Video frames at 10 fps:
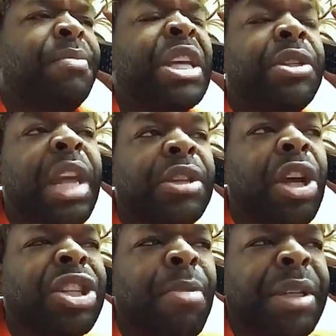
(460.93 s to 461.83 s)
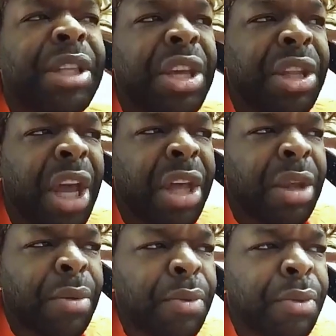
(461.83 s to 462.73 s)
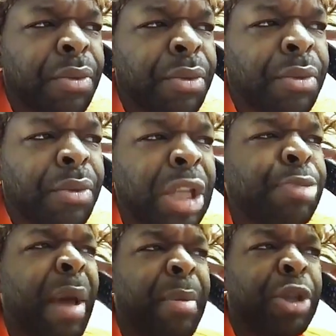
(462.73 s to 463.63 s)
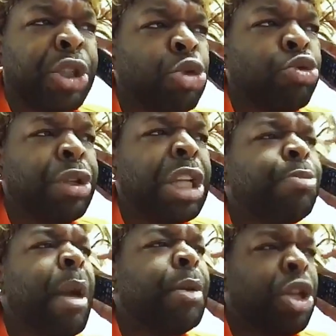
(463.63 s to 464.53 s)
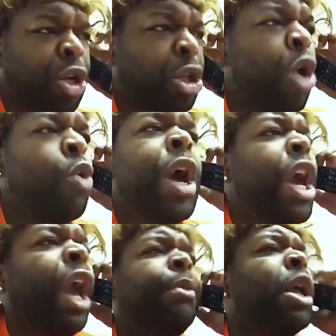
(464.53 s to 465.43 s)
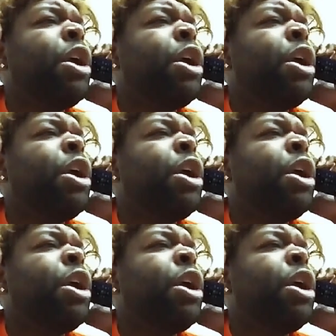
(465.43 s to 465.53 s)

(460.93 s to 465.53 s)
That's cause I'm a CNA. And? This baby a student. This baby need clothes. And